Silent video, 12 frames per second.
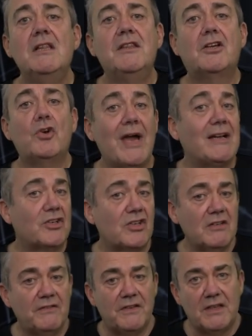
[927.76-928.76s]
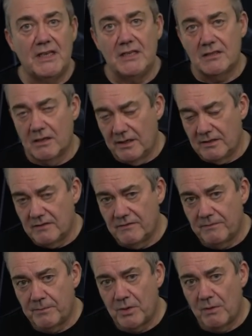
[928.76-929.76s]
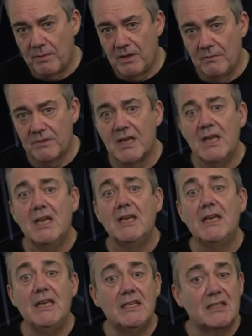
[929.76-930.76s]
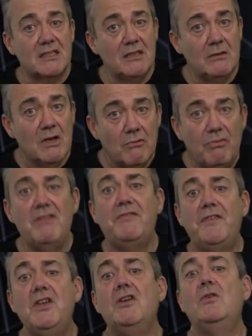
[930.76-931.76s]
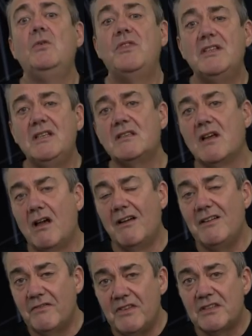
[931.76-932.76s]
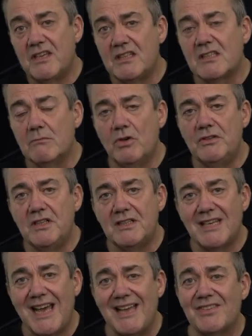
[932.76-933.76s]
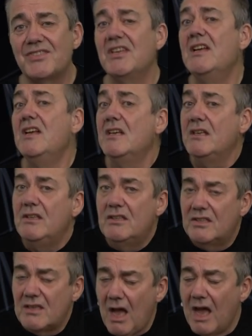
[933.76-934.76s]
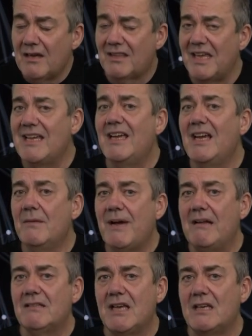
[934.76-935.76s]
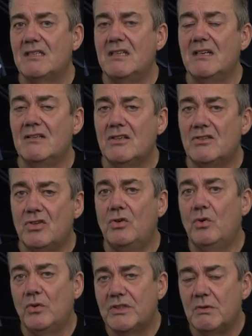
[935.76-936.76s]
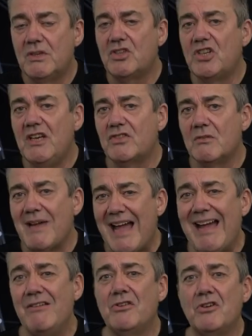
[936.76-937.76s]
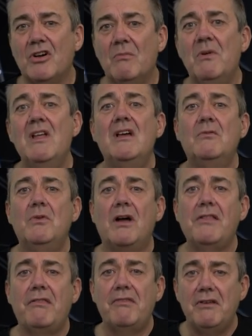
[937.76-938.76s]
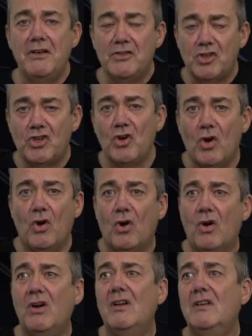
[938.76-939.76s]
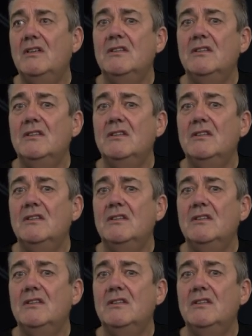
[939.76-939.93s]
The correction for these kinds of problems is to review the design of the system under test. Start thinking about testing as a tool to achieve some outcome rather than a chore